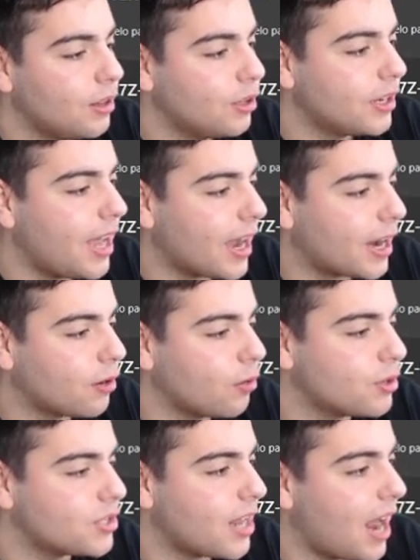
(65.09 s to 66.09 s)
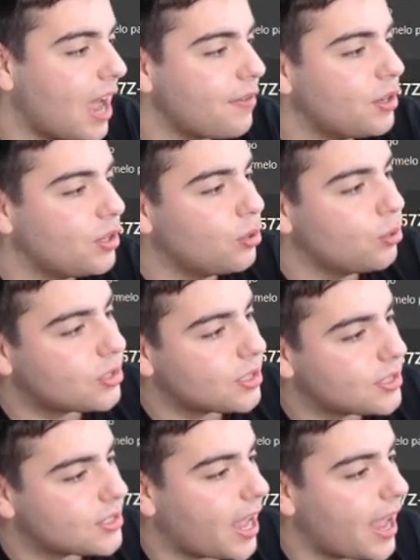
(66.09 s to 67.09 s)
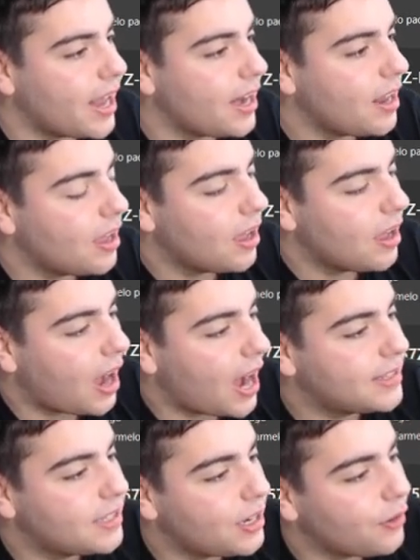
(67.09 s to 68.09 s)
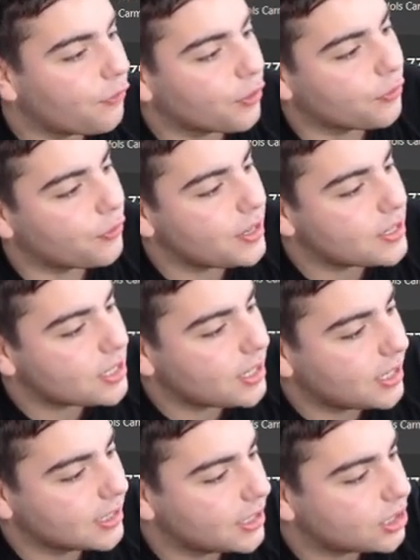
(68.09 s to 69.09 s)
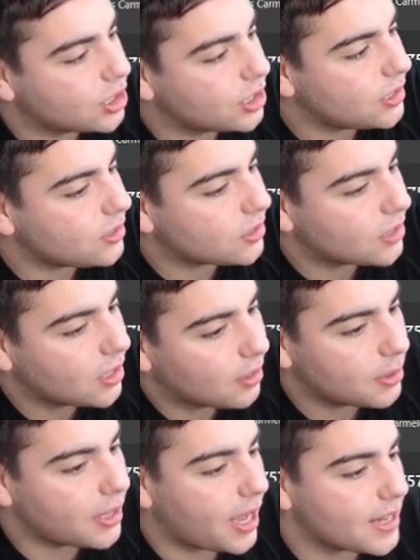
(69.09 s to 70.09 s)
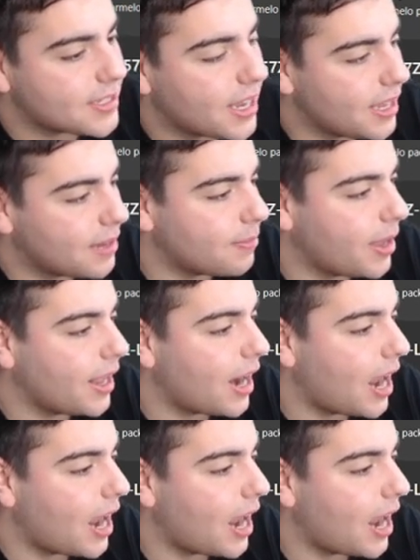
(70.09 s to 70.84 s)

Look at that, Corona Zen. I haven't used the Zen. I did it for V C glitches, but that's it, man.